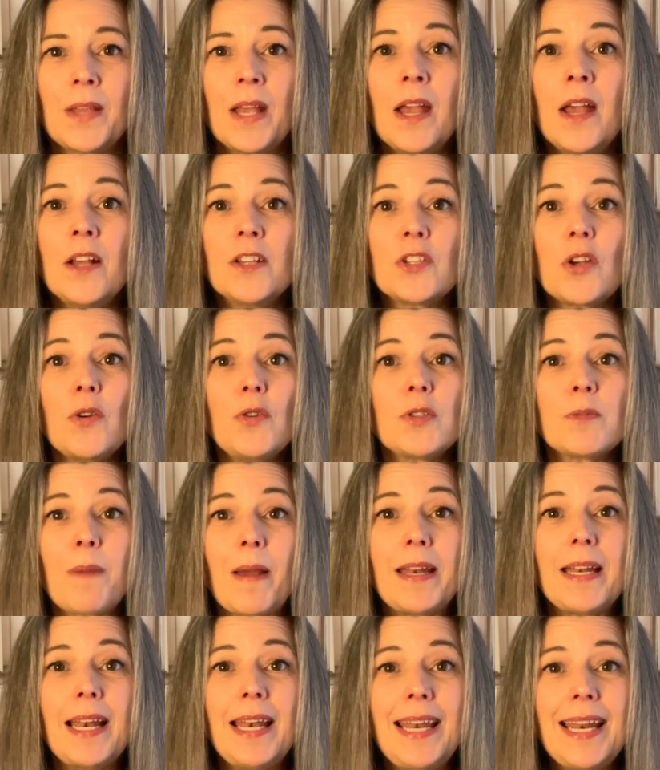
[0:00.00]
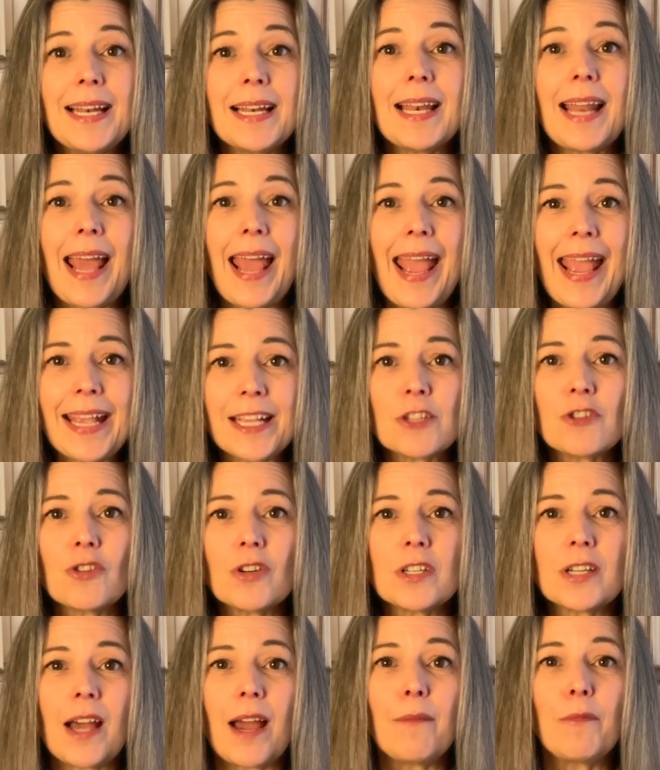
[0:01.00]
So spend a little extra
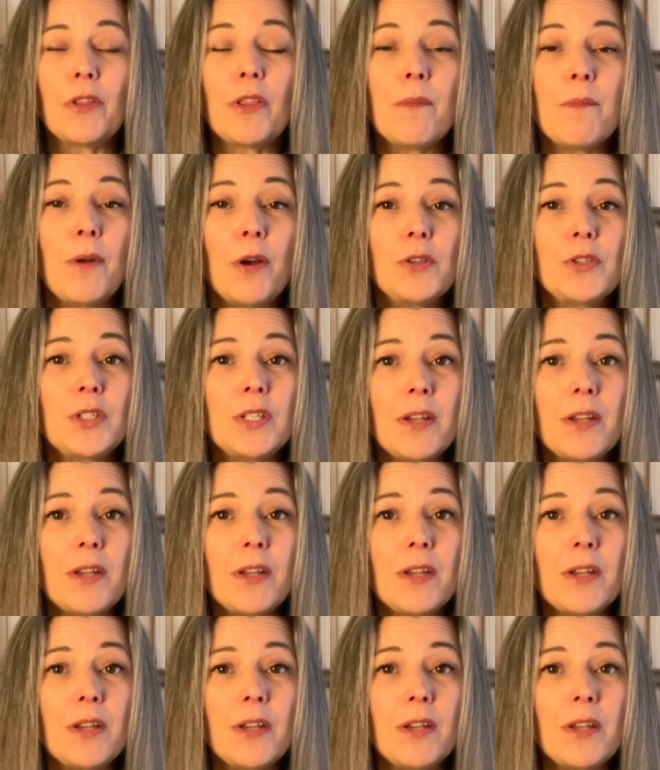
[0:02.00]
time on the most